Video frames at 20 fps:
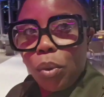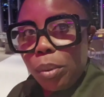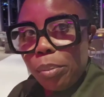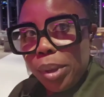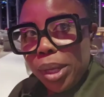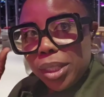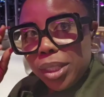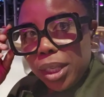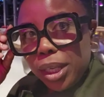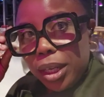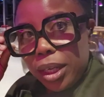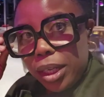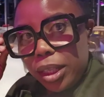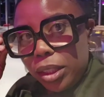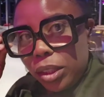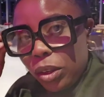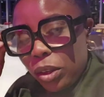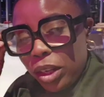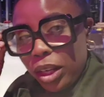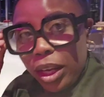So we're
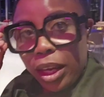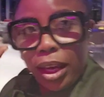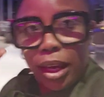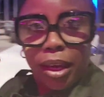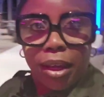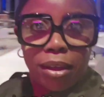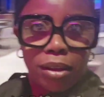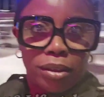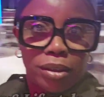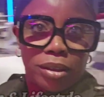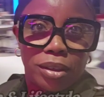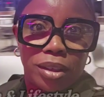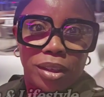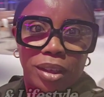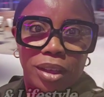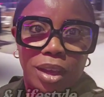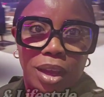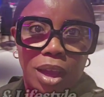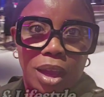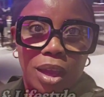basically done here.
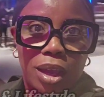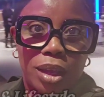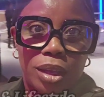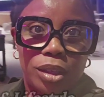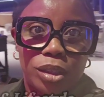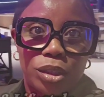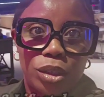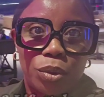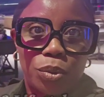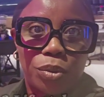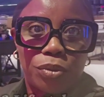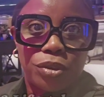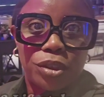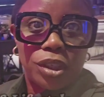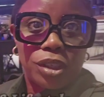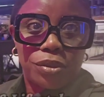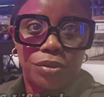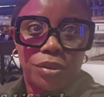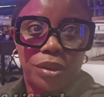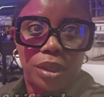So we
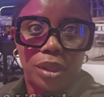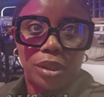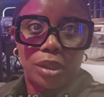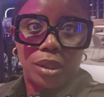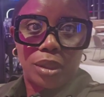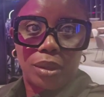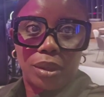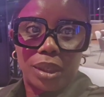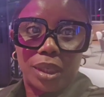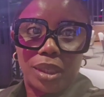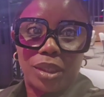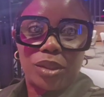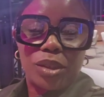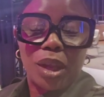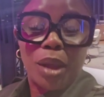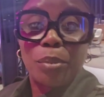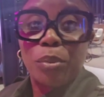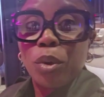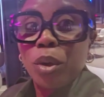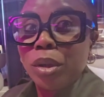just just finished talking,
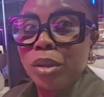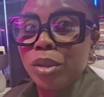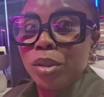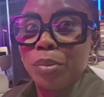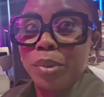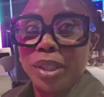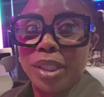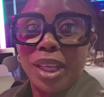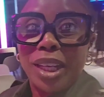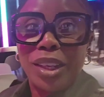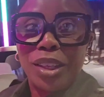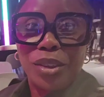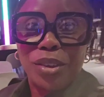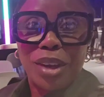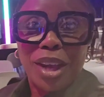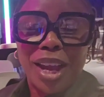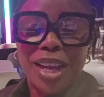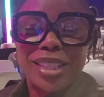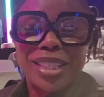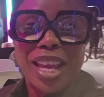so I'm going to be
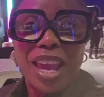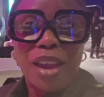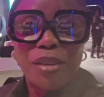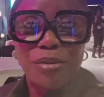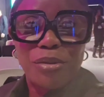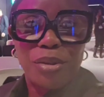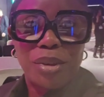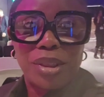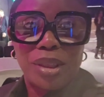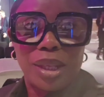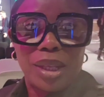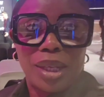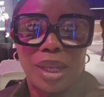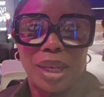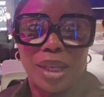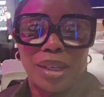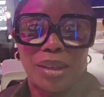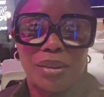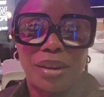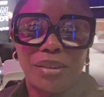telling you guys everything
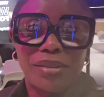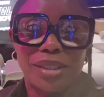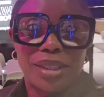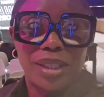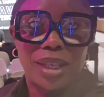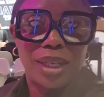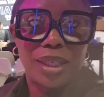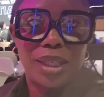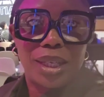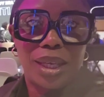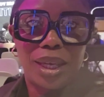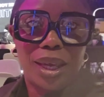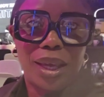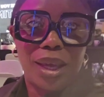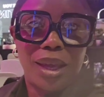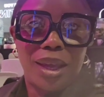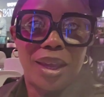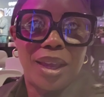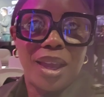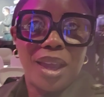that they have said
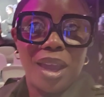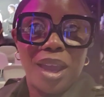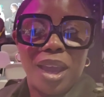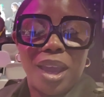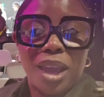here,